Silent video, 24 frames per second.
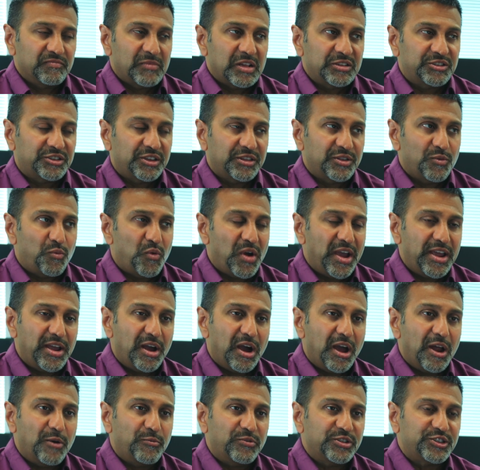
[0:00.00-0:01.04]
So the way
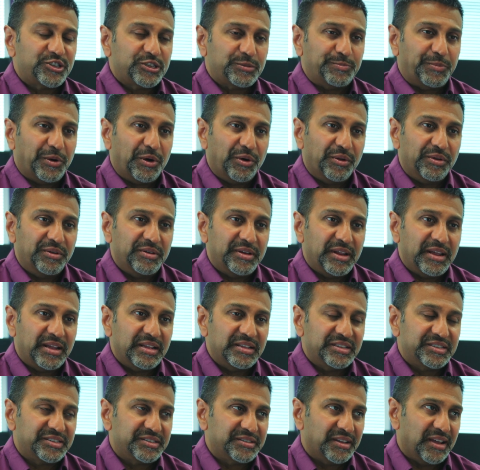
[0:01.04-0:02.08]
I respond
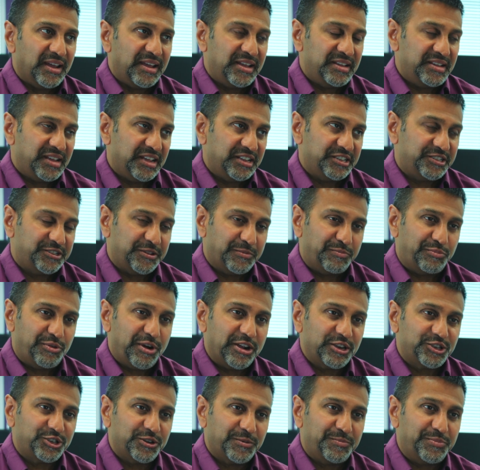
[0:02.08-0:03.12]
is to
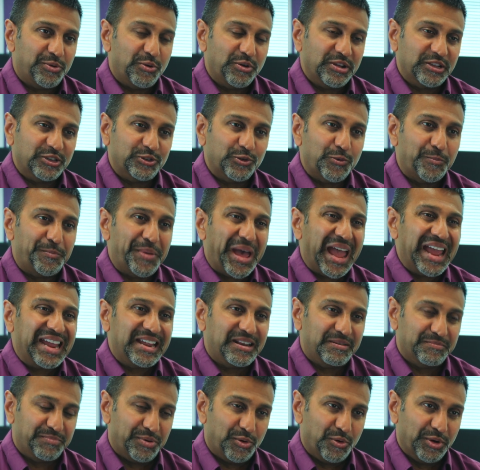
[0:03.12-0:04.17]
pressure points or
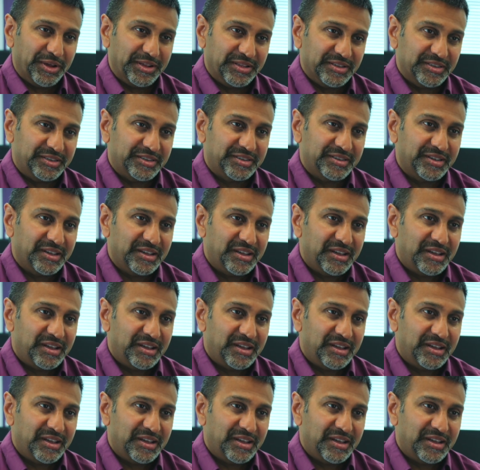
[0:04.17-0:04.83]
pain points.